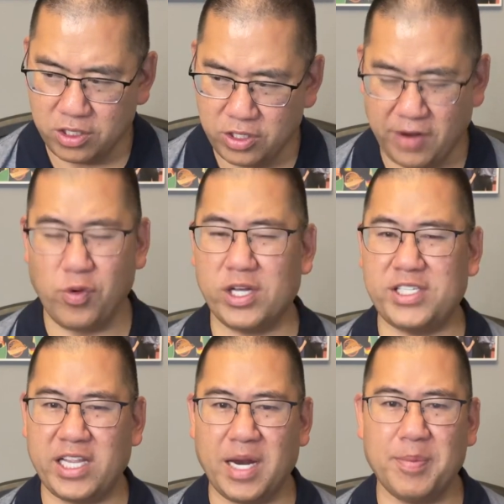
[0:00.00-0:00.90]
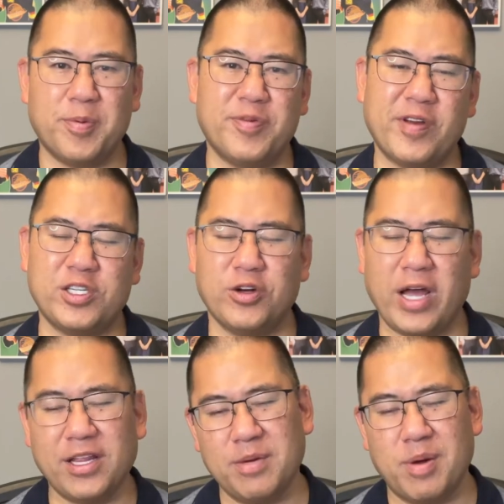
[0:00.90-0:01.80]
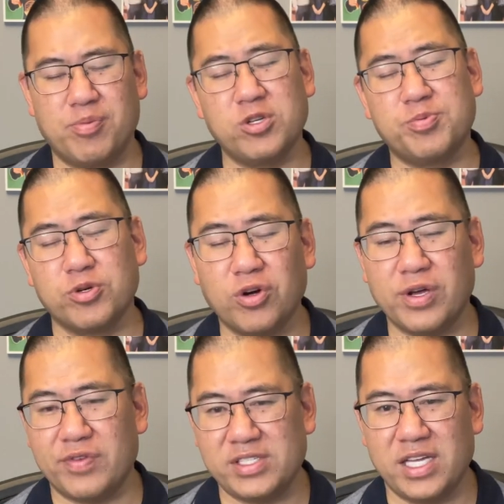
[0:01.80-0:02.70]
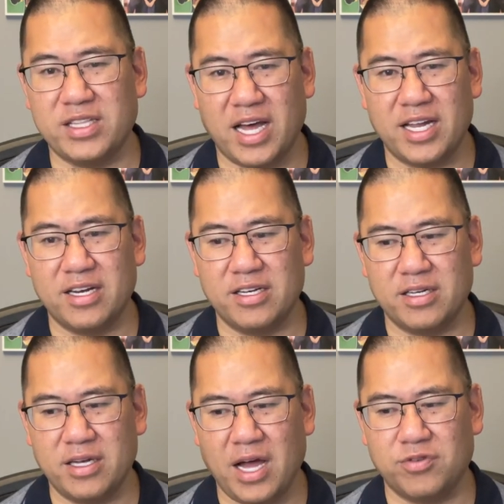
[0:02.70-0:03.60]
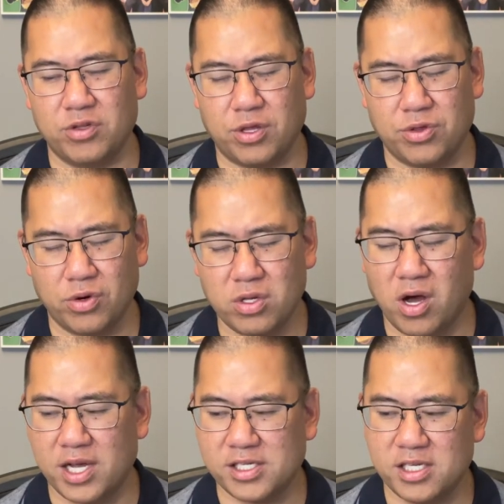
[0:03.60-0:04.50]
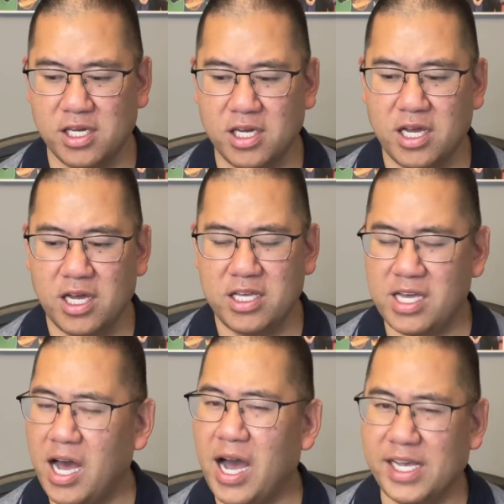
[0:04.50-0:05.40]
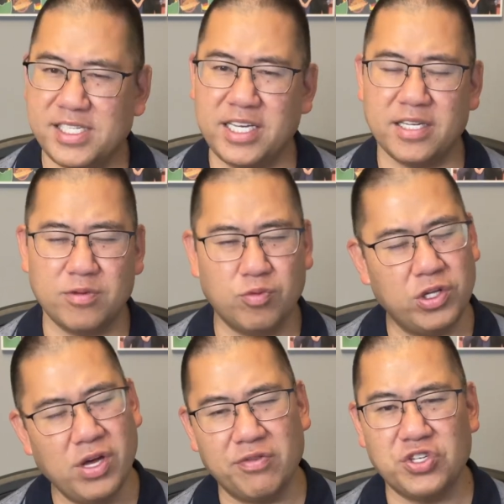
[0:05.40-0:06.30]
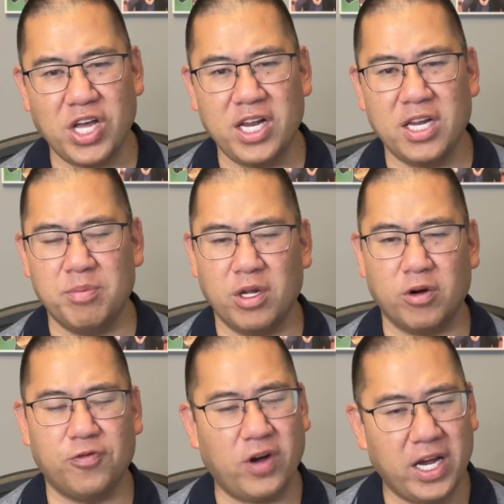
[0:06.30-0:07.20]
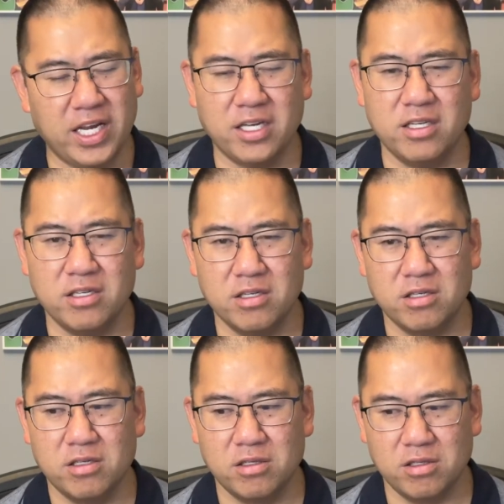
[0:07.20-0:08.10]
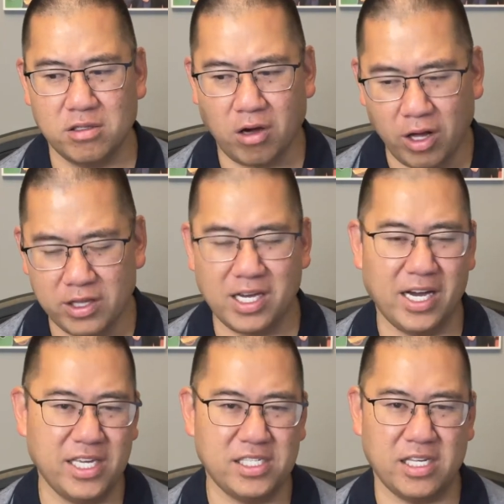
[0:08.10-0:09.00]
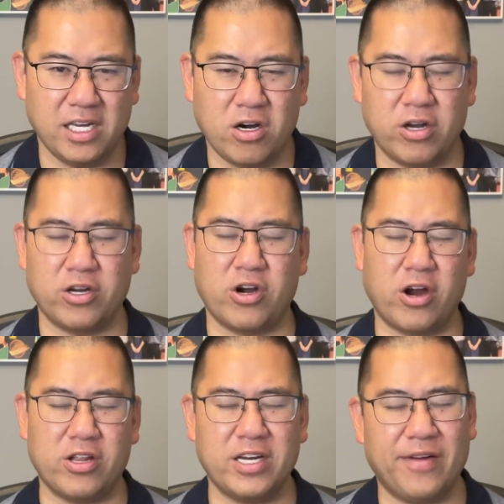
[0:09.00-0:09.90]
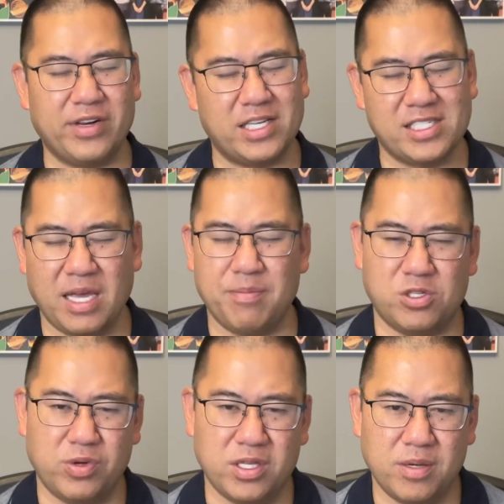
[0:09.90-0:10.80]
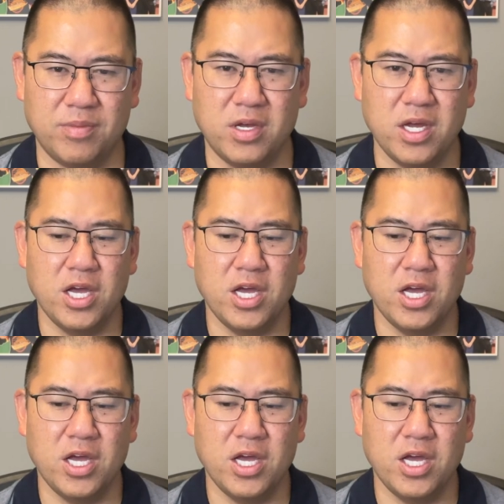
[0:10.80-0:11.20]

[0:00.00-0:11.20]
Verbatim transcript: You never want to say that of a professional athlete, but Bruce Boudreau even said that after the third loss. Yeah, I see it. When you have Schenn and Miller fighting, on the ice and Carlin Garland having to skate between them.